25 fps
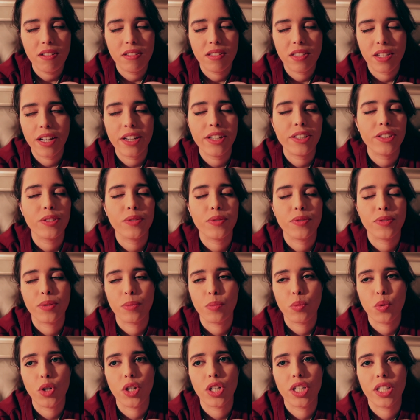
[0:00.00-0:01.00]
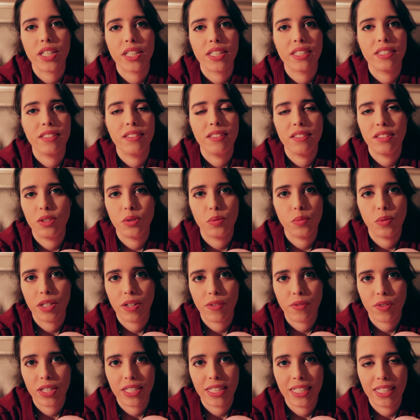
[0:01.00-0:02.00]
tired from work, and do
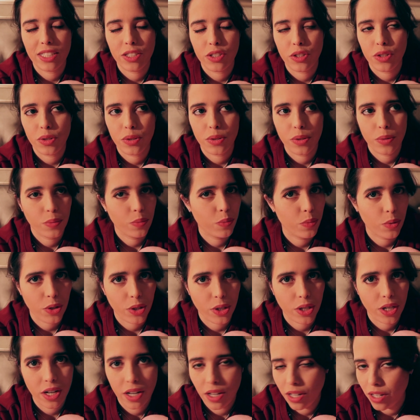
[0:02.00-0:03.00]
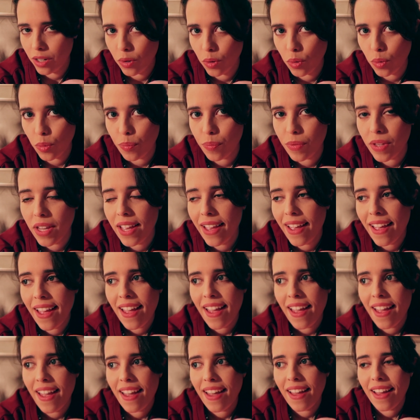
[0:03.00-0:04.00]
whatever I needed to do at home.
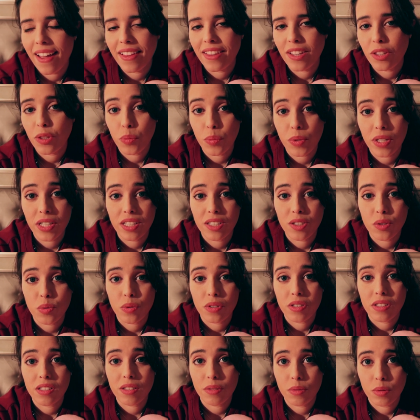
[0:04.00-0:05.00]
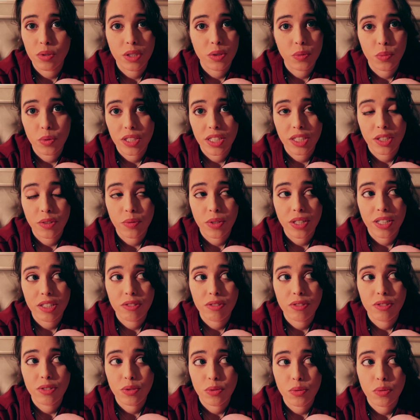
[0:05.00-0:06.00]
And then the weekends was literally running
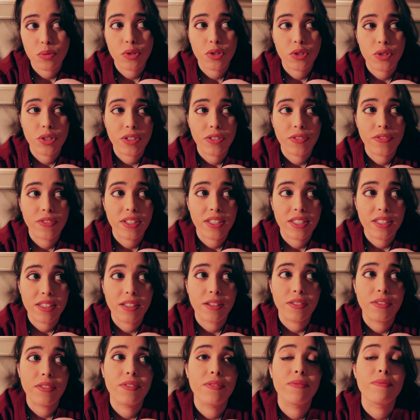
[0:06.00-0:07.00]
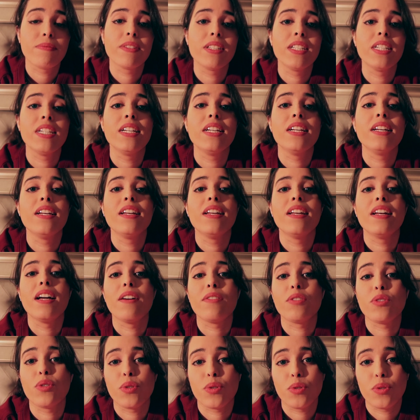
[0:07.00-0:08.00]
around stores trying to find stuff.
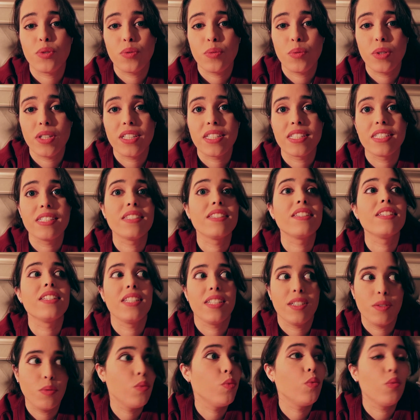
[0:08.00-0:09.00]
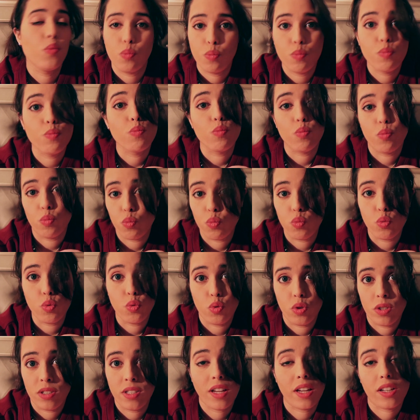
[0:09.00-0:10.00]
After those 2 weeks is the
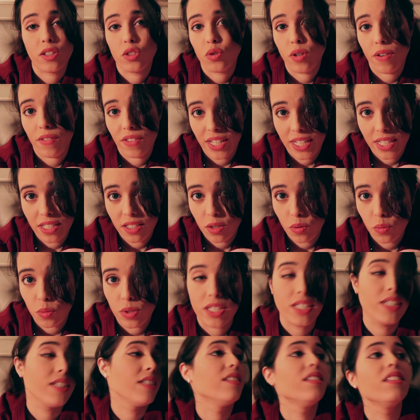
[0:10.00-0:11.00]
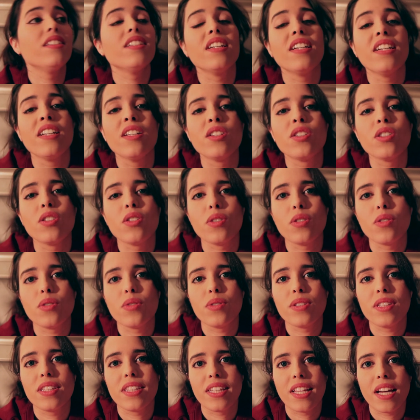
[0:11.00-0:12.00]
extravaganza weekend.
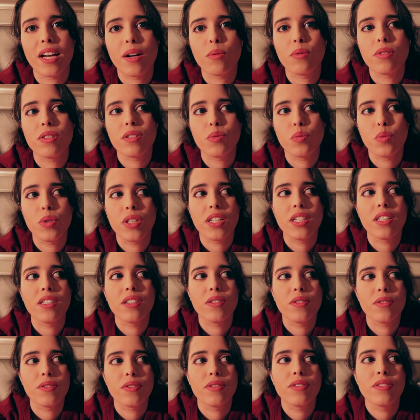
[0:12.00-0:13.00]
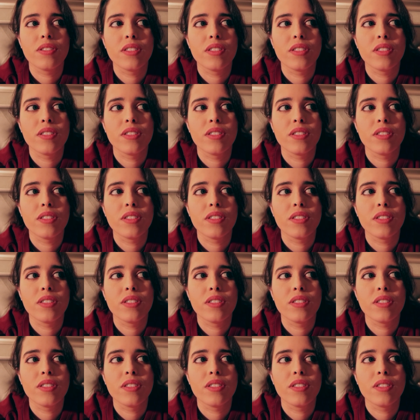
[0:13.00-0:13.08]
So that was a weekend of